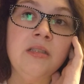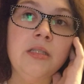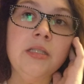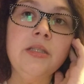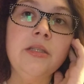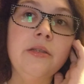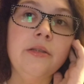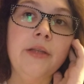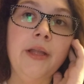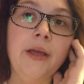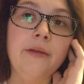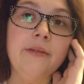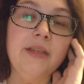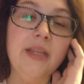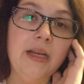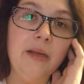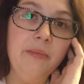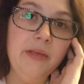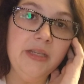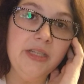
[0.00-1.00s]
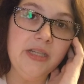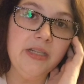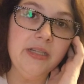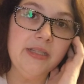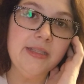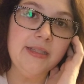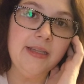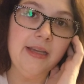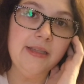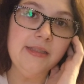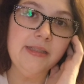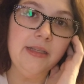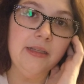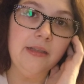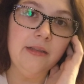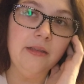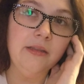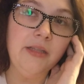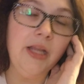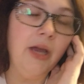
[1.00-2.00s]
D- no, did I mention
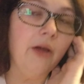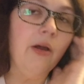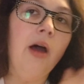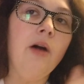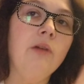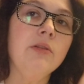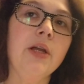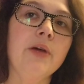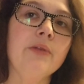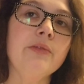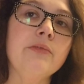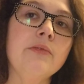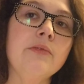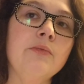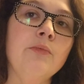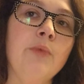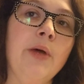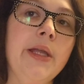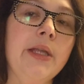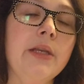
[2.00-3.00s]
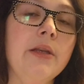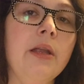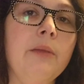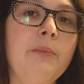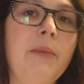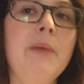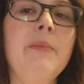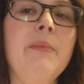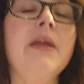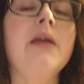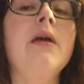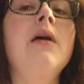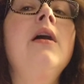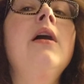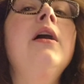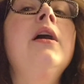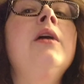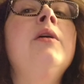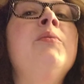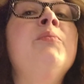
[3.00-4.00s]
disgusting? No, hold on. Wait. Maybe,
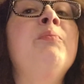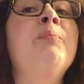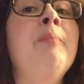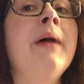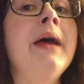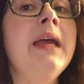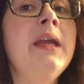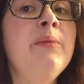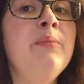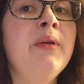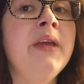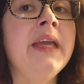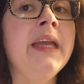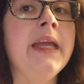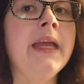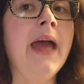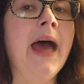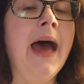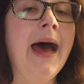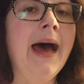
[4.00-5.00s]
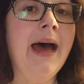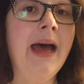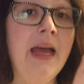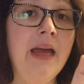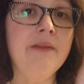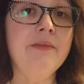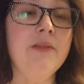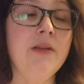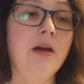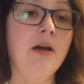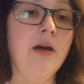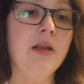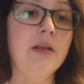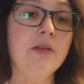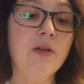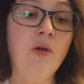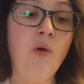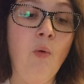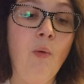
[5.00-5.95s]
maybe I have not